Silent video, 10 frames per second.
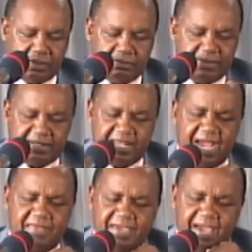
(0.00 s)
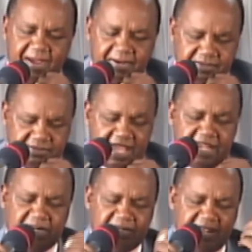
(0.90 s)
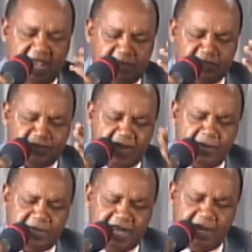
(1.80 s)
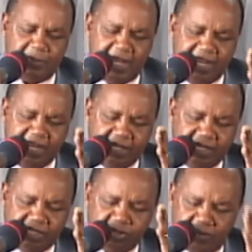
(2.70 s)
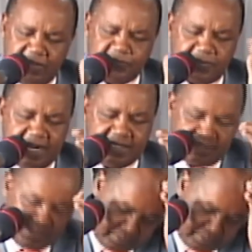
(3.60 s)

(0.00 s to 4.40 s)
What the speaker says: But they are there. They found their way to the front.